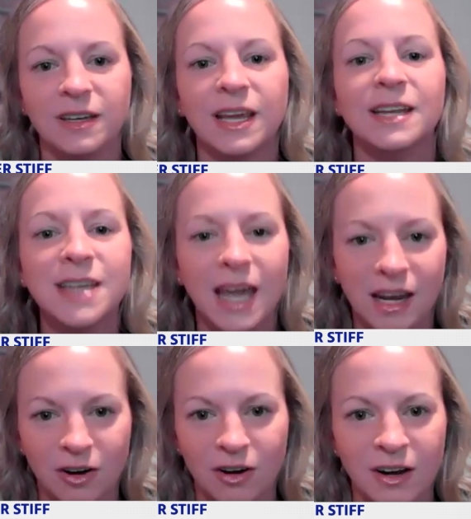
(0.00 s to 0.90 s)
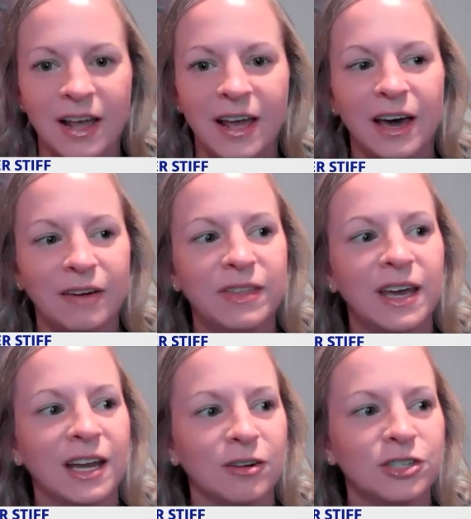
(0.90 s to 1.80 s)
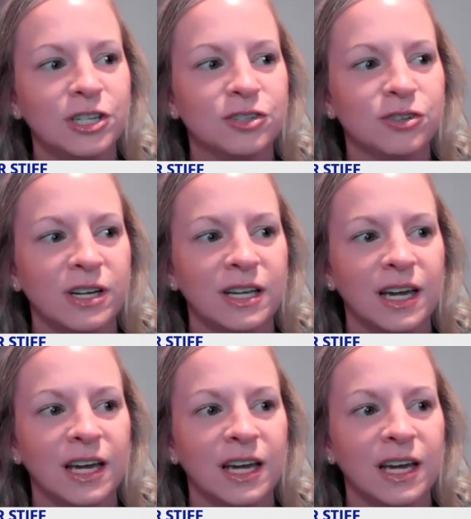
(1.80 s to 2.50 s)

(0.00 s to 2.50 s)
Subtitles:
container of the energy drink.